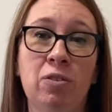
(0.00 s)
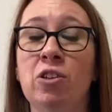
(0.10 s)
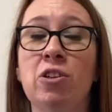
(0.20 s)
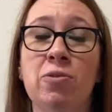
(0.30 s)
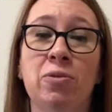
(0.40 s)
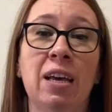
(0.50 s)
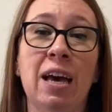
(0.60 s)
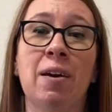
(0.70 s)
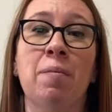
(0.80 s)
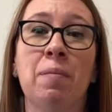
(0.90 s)
use
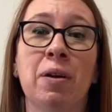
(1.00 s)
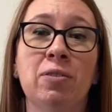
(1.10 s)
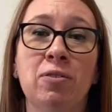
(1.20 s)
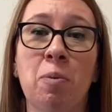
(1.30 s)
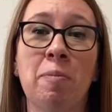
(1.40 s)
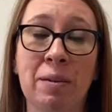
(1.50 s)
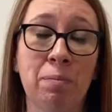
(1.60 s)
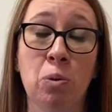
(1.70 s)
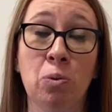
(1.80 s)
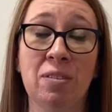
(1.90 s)
swimming
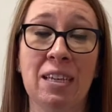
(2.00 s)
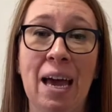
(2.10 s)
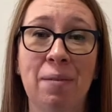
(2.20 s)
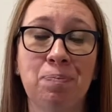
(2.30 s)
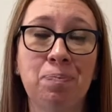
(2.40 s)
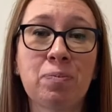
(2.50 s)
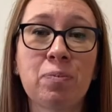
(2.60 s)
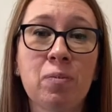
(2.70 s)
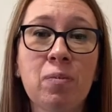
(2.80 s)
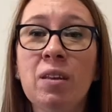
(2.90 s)
pools again.
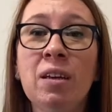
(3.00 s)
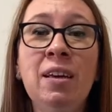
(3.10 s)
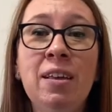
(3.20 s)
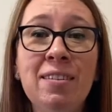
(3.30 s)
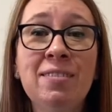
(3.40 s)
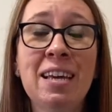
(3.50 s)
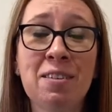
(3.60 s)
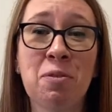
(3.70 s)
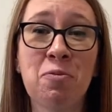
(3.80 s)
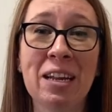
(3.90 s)
This
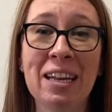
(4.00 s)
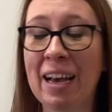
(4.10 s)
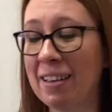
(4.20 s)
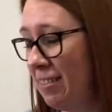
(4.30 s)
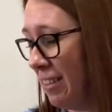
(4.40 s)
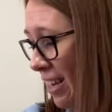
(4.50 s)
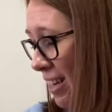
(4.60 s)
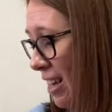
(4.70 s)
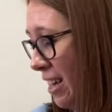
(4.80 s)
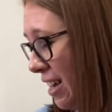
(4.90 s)
takes me really nicely
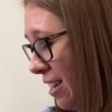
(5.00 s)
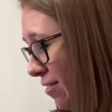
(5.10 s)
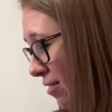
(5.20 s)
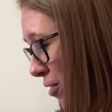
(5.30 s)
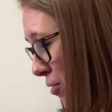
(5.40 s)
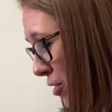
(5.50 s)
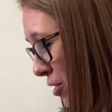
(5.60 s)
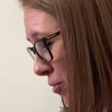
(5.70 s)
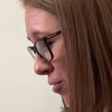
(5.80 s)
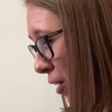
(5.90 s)
into the
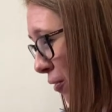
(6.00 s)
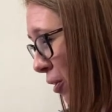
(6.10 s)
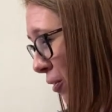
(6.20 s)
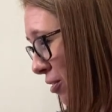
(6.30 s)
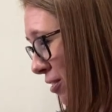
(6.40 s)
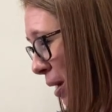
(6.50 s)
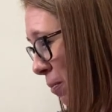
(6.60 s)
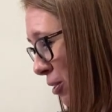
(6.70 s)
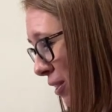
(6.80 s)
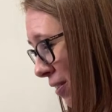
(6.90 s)
use of
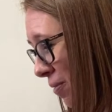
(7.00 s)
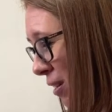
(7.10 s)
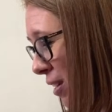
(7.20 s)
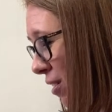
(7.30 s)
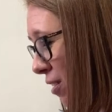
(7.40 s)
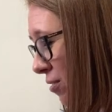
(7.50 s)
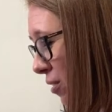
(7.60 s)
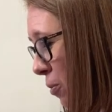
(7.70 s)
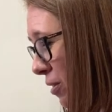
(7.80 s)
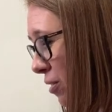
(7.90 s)
contraception.
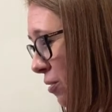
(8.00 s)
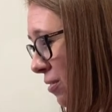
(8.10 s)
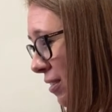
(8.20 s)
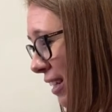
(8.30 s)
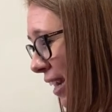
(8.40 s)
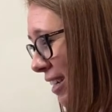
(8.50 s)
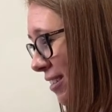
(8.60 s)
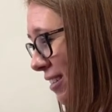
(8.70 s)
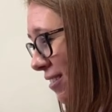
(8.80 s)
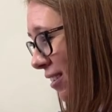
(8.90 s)
So we do see
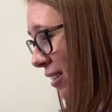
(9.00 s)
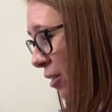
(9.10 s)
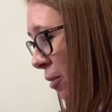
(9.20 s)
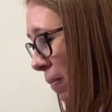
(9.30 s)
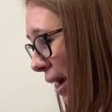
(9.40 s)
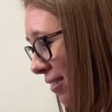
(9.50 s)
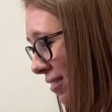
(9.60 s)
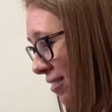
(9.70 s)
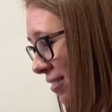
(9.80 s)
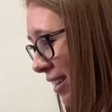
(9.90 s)
ladies that come back
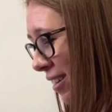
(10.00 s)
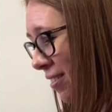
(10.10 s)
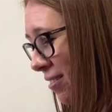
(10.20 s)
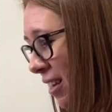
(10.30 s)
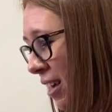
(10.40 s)
to see us